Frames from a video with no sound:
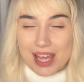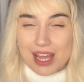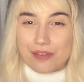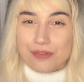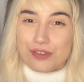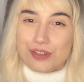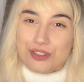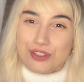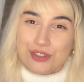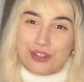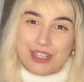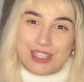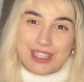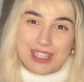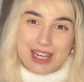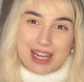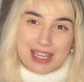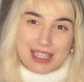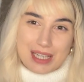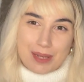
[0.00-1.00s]
If you enjoyed
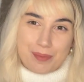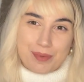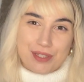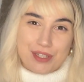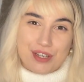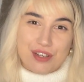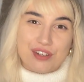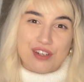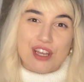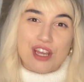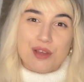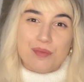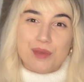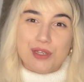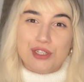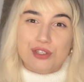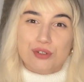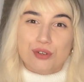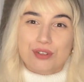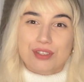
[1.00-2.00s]
today's episode,
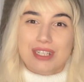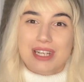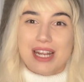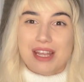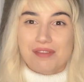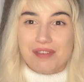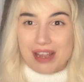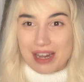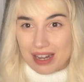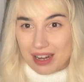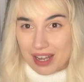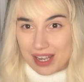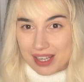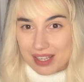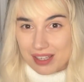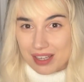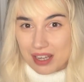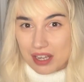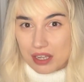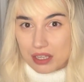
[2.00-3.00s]
be sure to leave a
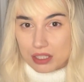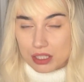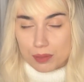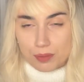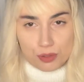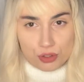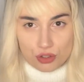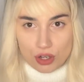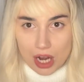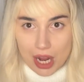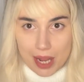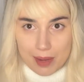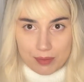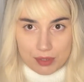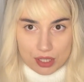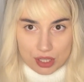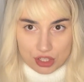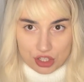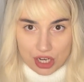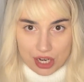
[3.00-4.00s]
like,
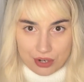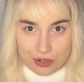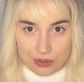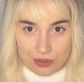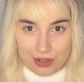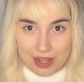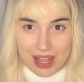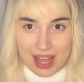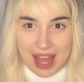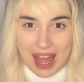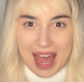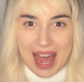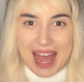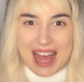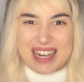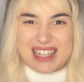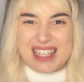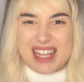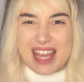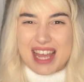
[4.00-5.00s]
subscribe to the channel,
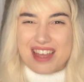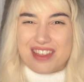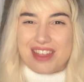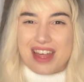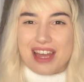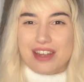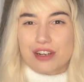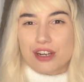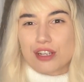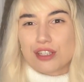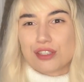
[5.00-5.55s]
and hit that